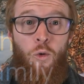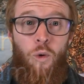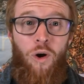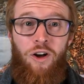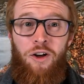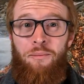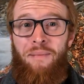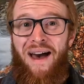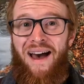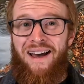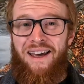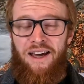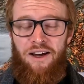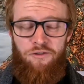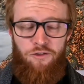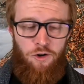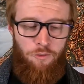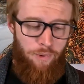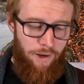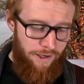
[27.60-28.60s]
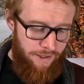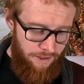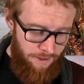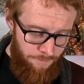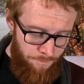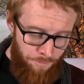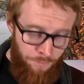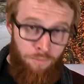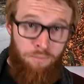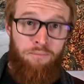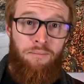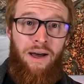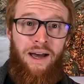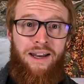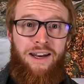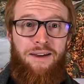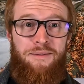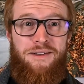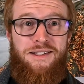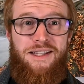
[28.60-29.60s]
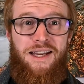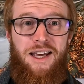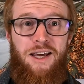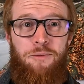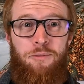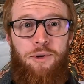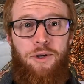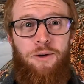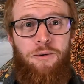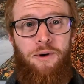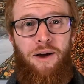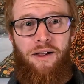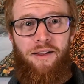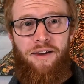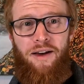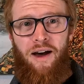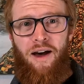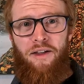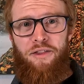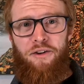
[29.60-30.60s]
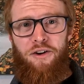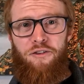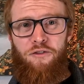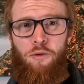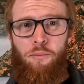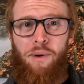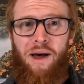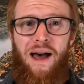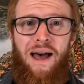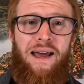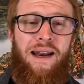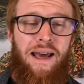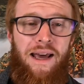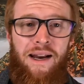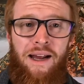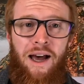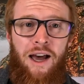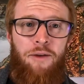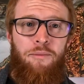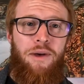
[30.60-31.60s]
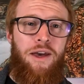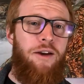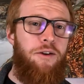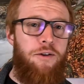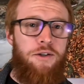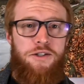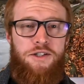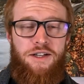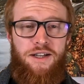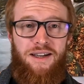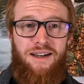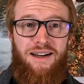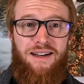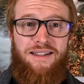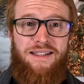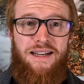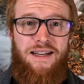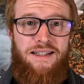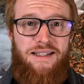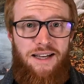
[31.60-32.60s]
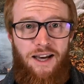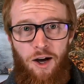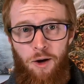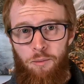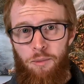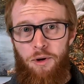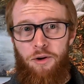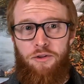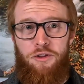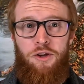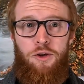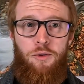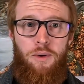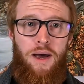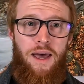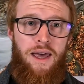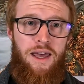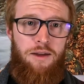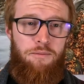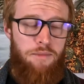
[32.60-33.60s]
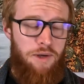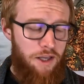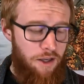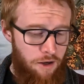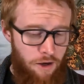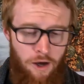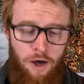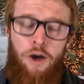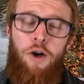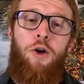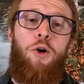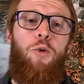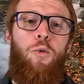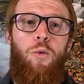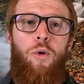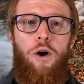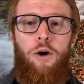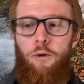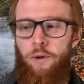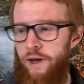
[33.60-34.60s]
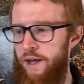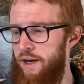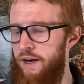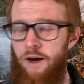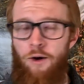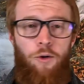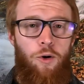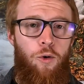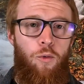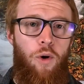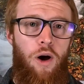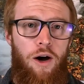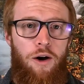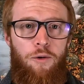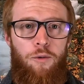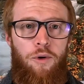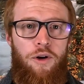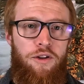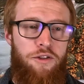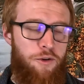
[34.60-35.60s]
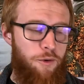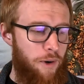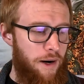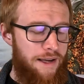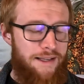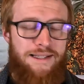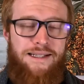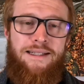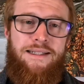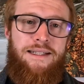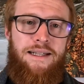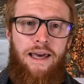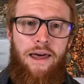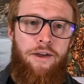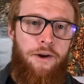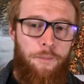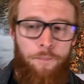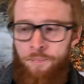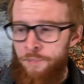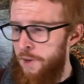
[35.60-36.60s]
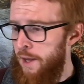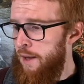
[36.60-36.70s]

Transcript: Welcome back, everybody. My name is AP Raleigh, author of Abide, and I make Christian content to help both you and me grow in our walk with Christ together.